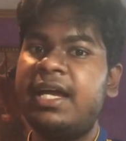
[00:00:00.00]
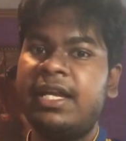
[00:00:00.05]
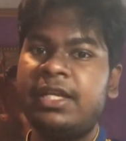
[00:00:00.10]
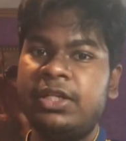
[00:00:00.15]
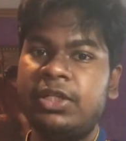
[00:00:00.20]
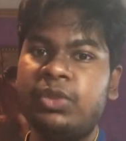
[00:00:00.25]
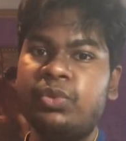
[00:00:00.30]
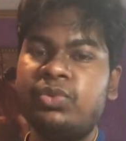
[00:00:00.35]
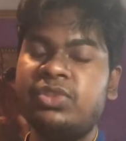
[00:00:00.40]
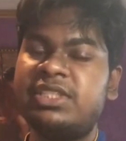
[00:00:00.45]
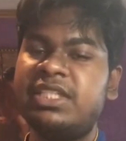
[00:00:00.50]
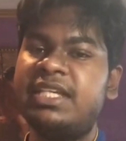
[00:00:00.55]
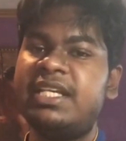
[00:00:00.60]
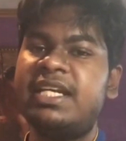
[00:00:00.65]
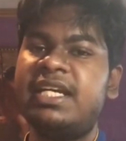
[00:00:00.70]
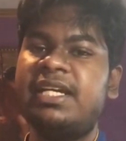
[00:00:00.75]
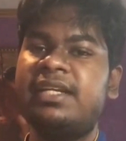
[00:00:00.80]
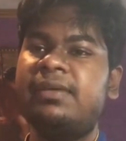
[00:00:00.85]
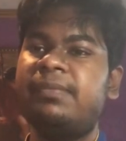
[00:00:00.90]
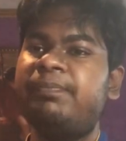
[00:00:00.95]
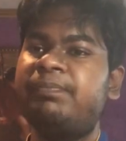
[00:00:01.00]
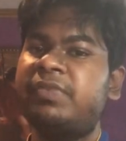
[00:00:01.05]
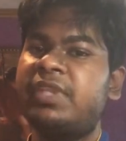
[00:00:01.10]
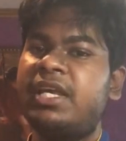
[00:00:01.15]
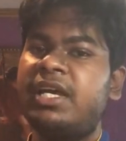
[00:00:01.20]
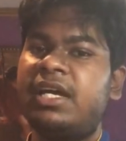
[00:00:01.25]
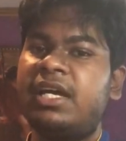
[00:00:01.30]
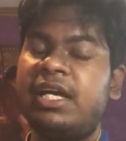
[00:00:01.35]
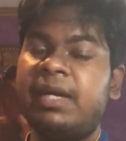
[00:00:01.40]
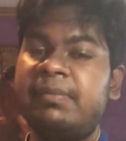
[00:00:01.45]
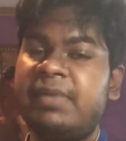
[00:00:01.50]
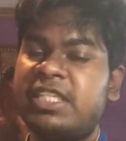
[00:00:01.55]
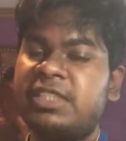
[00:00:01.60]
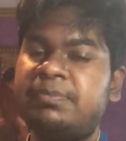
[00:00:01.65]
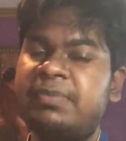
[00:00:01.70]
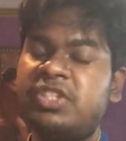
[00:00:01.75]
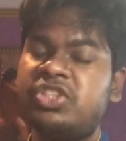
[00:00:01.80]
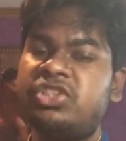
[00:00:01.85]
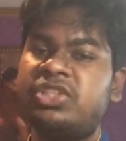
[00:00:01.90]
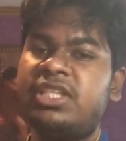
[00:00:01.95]
New Zealand,
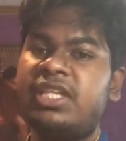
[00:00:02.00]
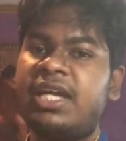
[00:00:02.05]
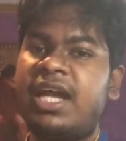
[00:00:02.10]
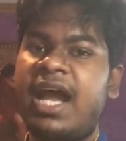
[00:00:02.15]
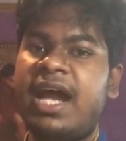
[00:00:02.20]
especially the